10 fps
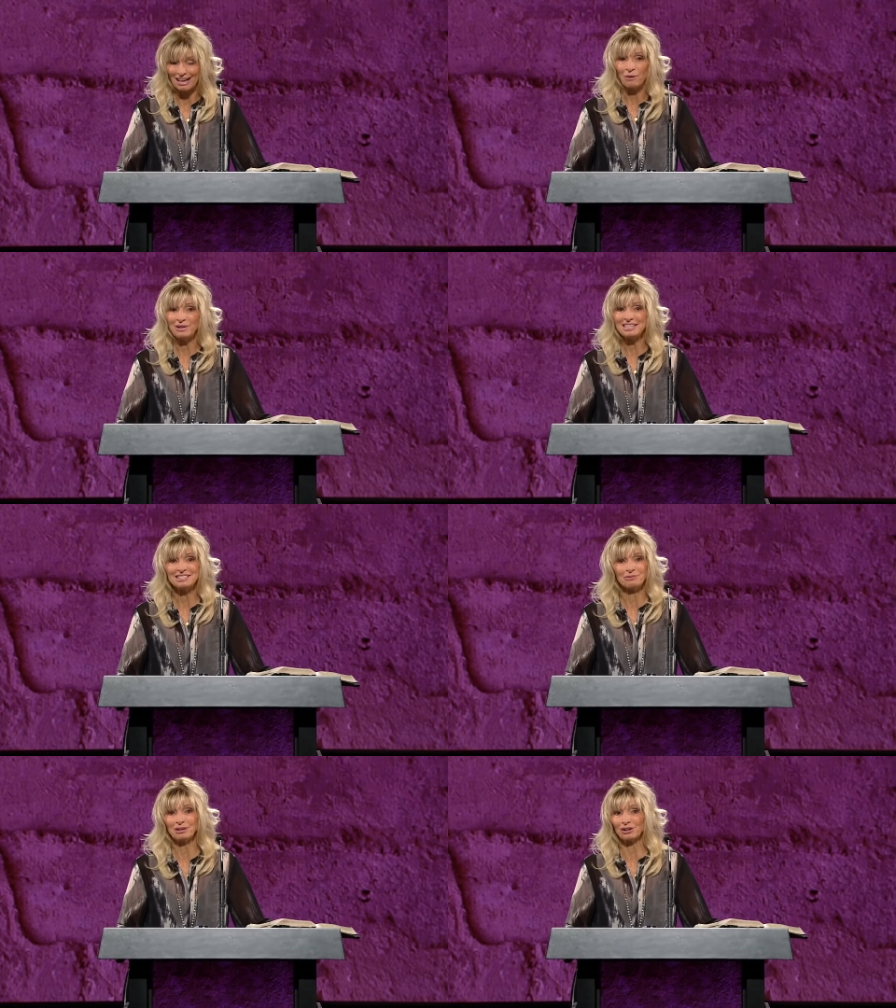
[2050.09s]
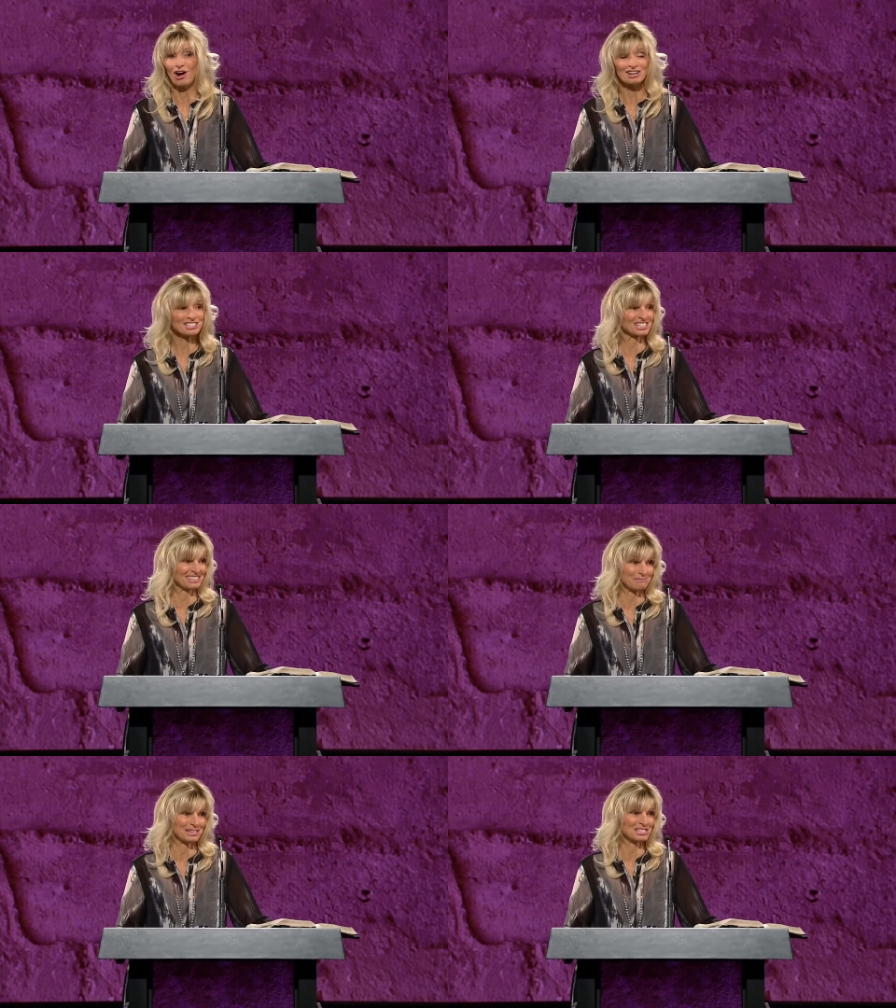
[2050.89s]
We, need to, we are
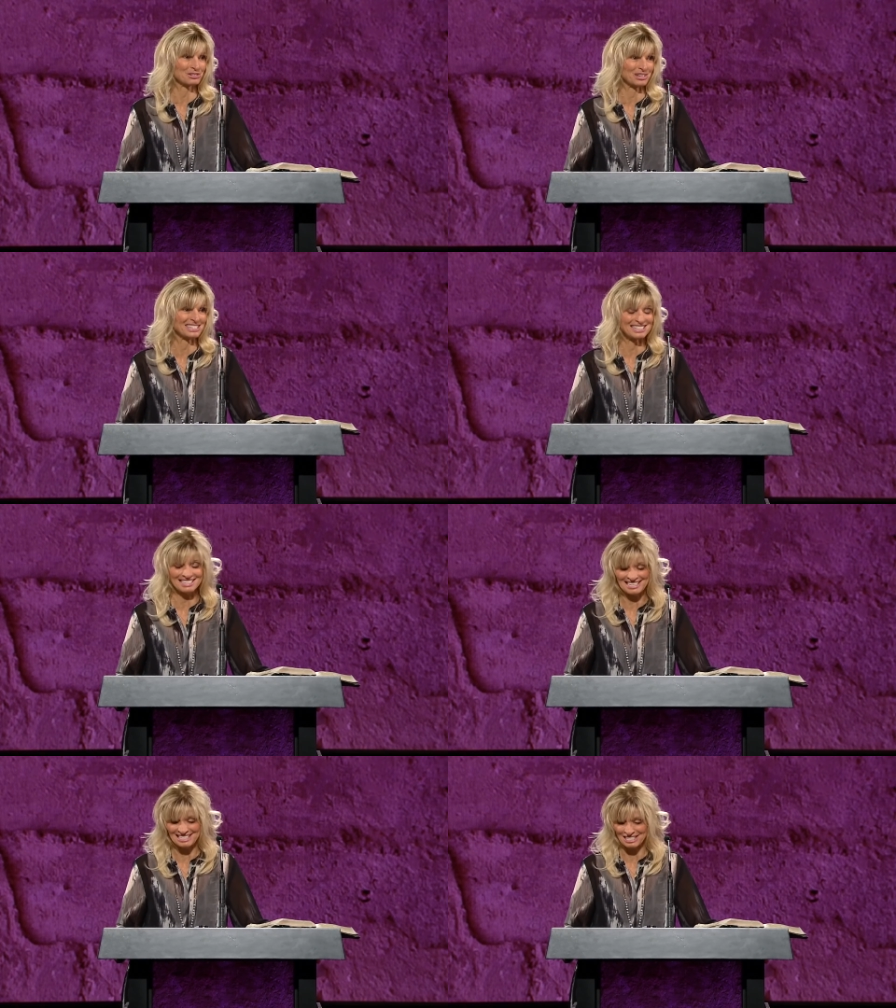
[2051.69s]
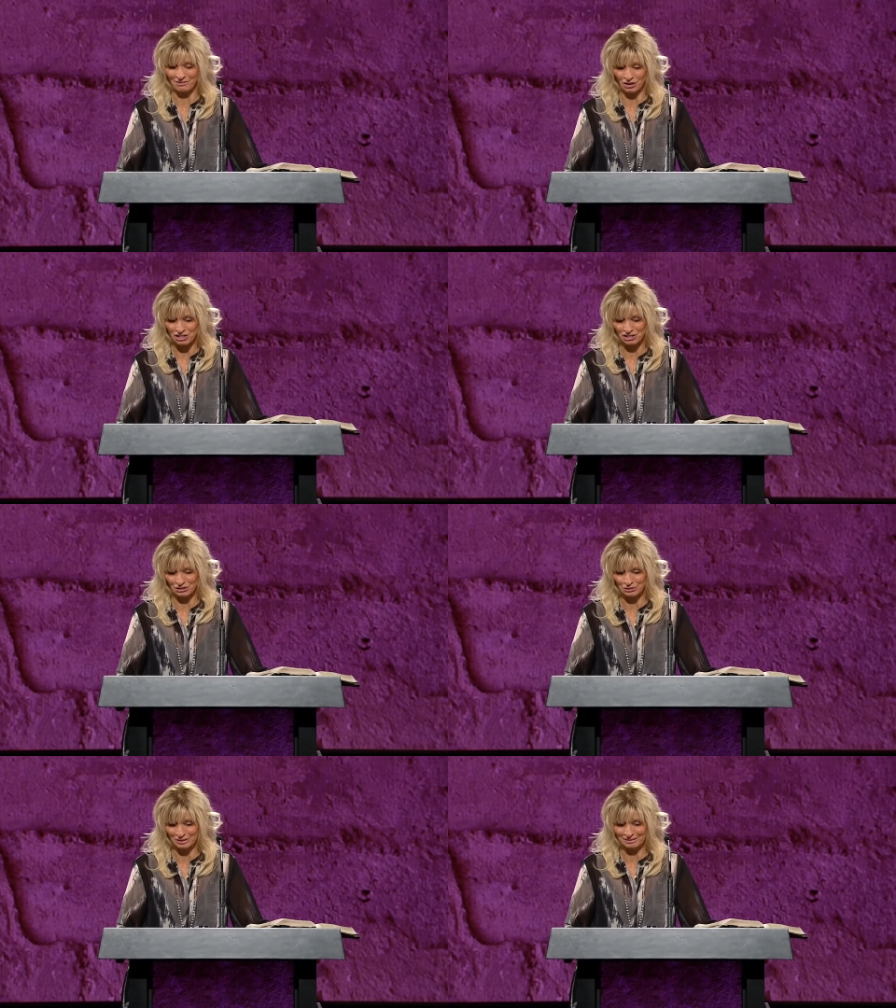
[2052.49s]
constantly ministering to the needs of our
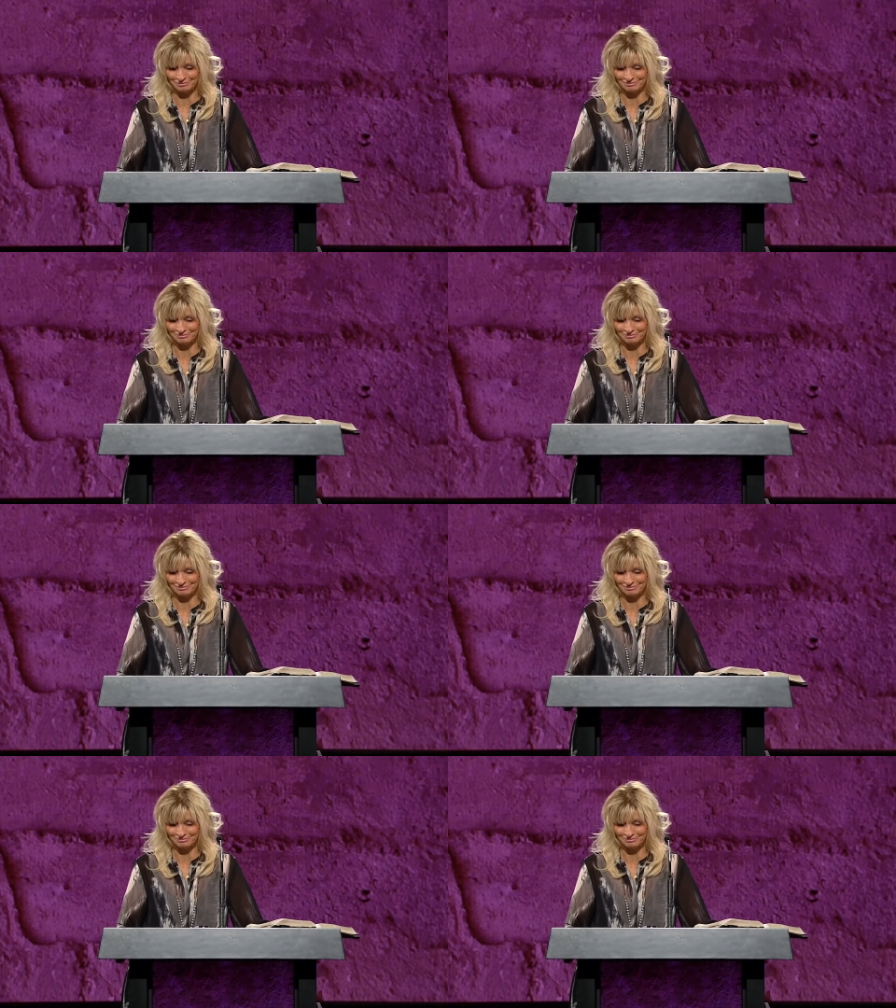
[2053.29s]
children.